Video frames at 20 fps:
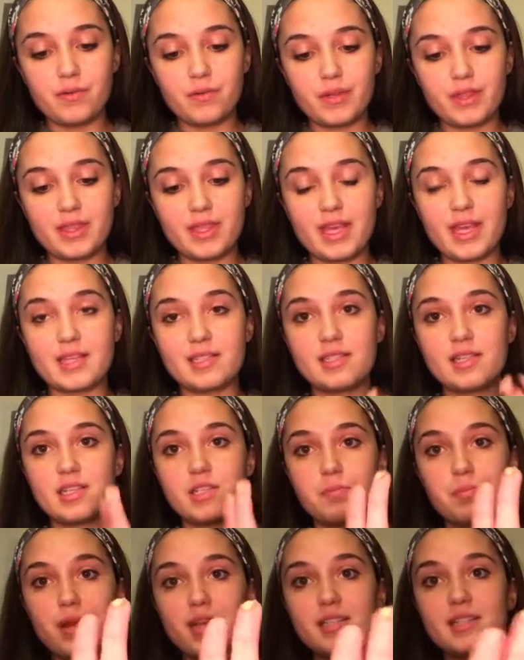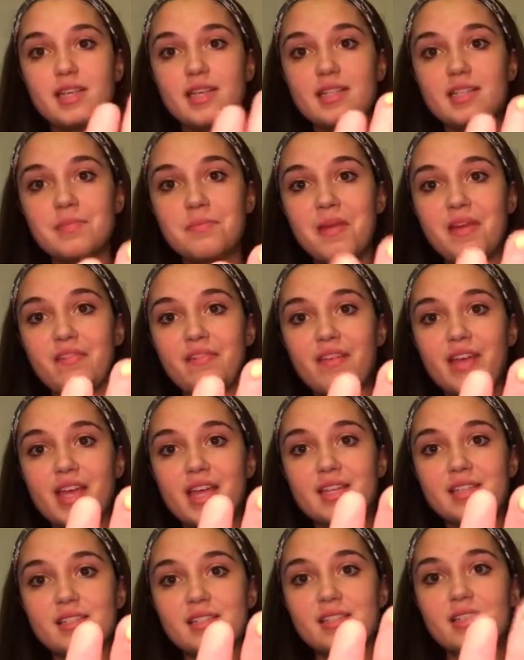with this is press it into my
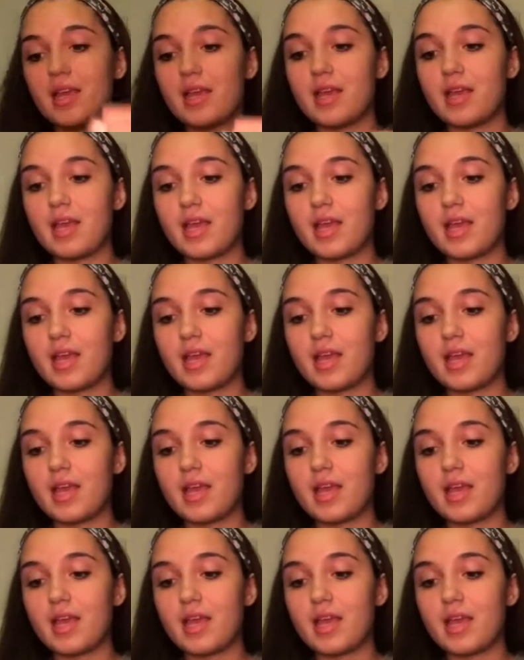face,